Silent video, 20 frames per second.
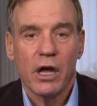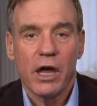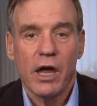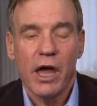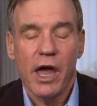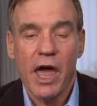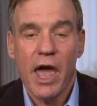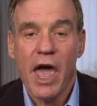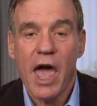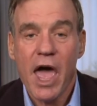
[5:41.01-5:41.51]

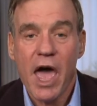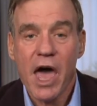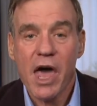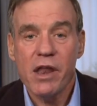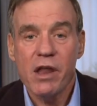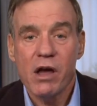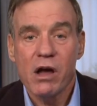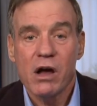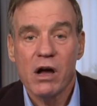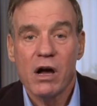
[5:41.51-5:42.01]

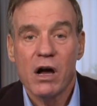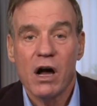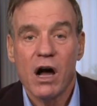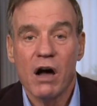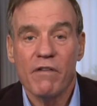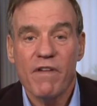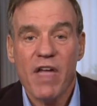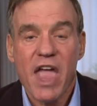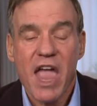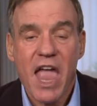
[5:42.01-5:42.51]
ahead
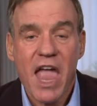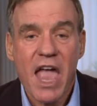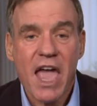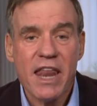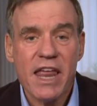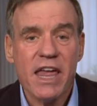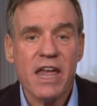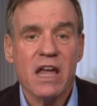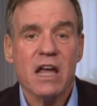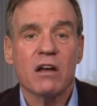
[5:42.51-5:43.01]
of
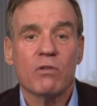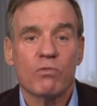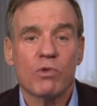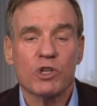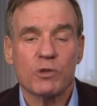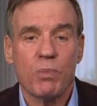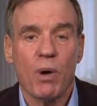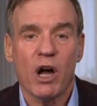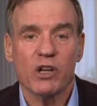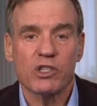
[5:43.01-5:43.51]
any
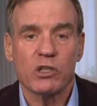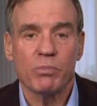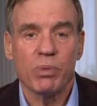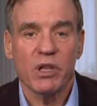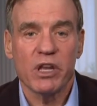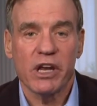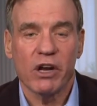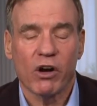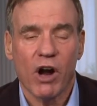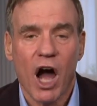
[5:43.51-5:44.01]

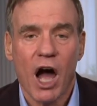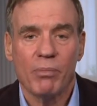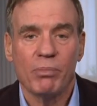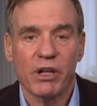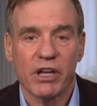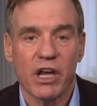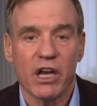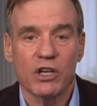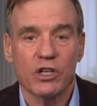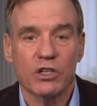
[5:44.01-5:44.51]
responsibility or
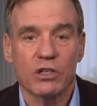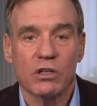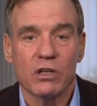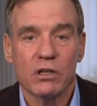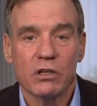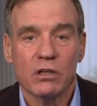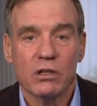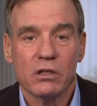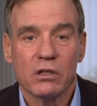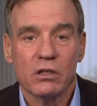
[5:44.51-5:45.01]
obligation
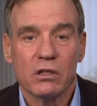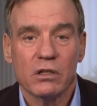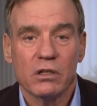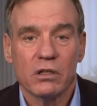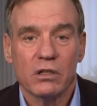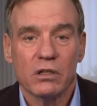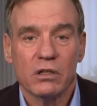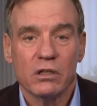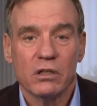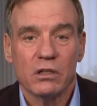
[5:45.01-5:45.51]

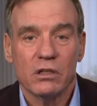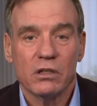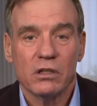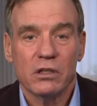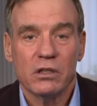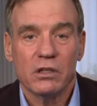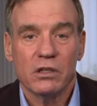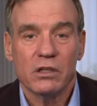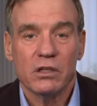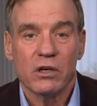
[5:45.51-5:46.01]

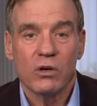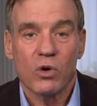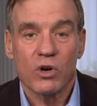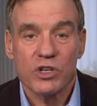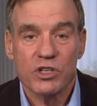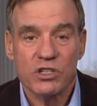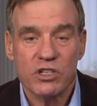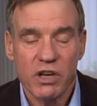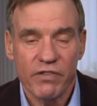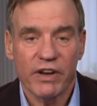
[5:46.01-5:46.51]
or
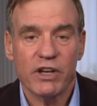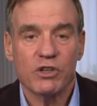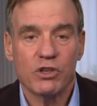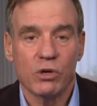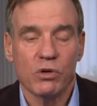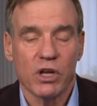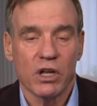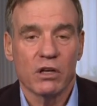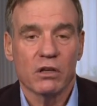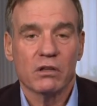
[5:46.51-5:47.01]
civic
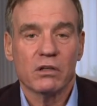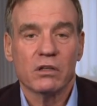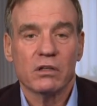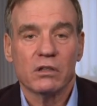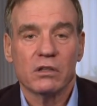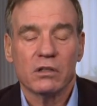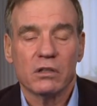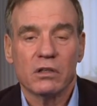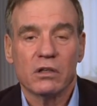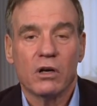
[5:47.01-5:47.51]
duty
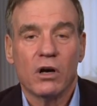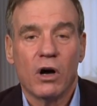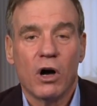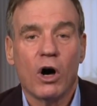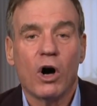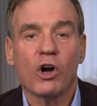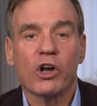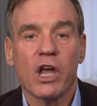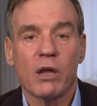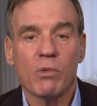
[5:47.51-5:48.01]

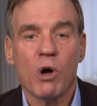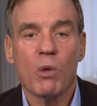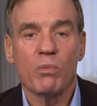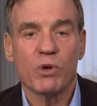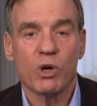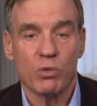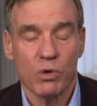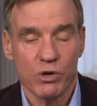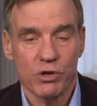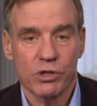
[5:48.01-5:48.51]
all came home
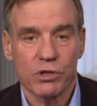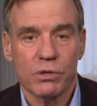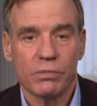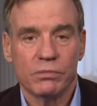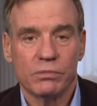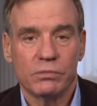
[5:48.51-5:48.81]
to roost.